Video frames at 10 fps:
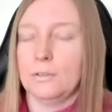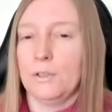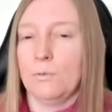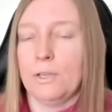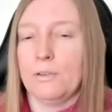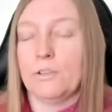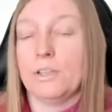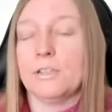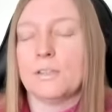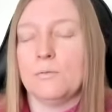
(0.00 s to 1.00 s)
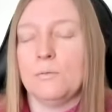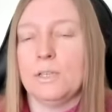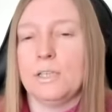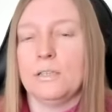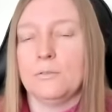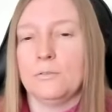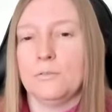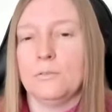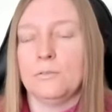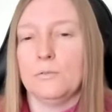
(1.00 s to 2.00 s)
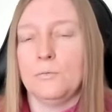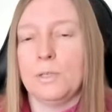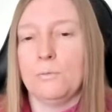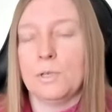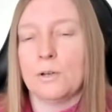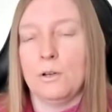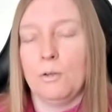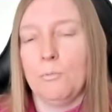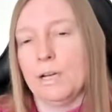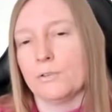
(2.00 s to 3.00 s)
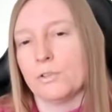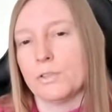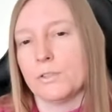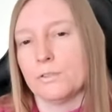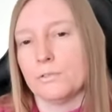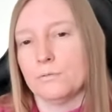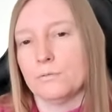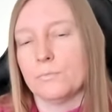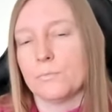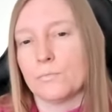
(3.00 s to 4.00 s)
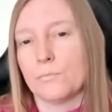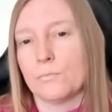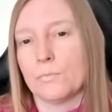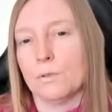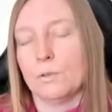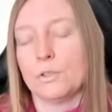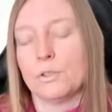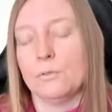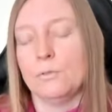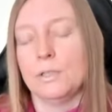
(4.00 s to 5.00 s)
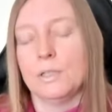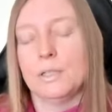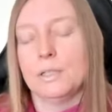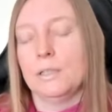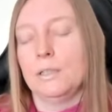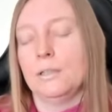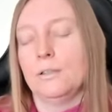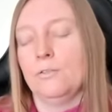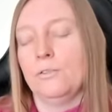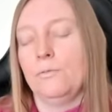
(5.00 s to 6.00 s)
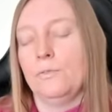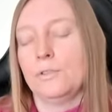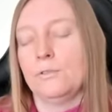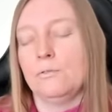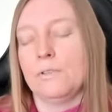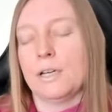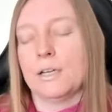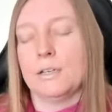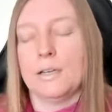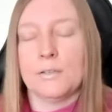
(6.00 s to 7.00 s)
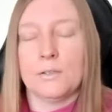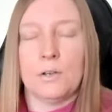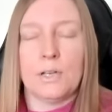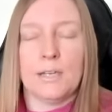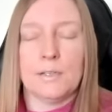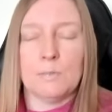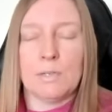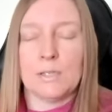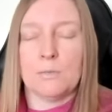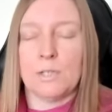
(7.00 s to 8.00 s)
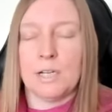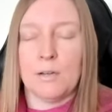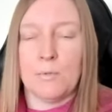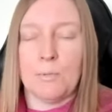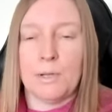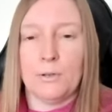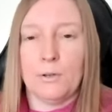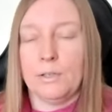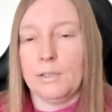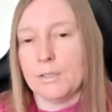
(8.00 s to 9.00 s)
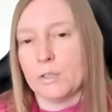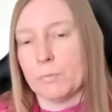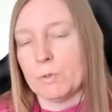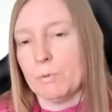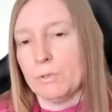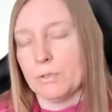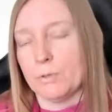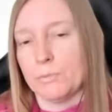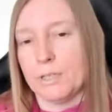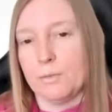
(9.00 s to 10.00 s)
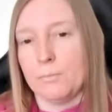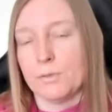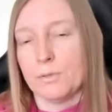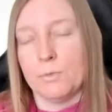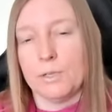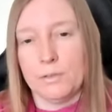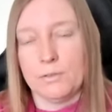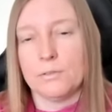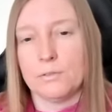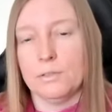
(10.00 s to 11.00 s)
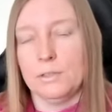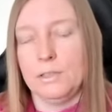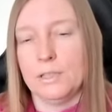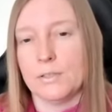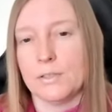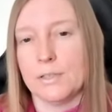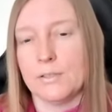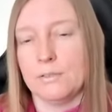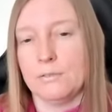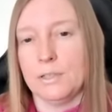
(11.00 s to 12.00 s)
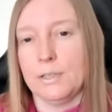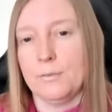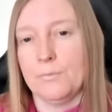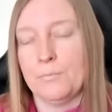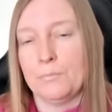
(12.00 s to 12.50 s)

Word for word: you know, whatever it is that we we we call boundaries. Mm. Or to to recognize it's okay to spend some time on my own and then some some time with someone else. You, you get the sense of it, yeah.